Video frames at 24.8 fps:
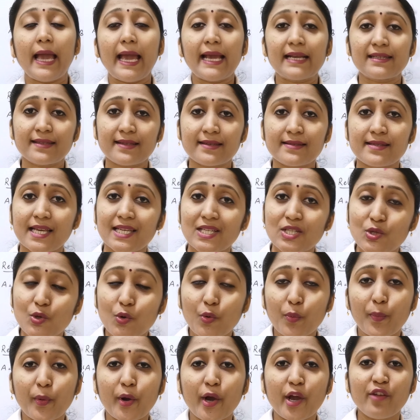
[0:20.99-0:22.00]
exercise
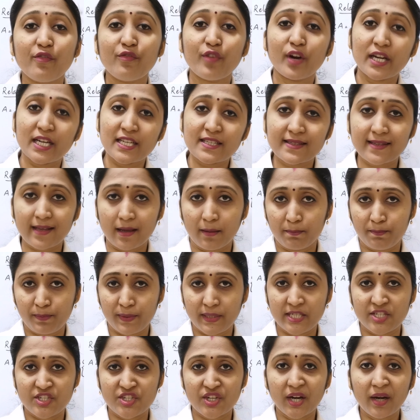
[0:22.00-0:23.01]
2.1 is
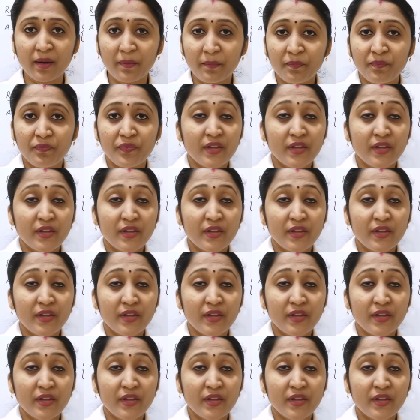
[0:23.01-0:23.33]
completed.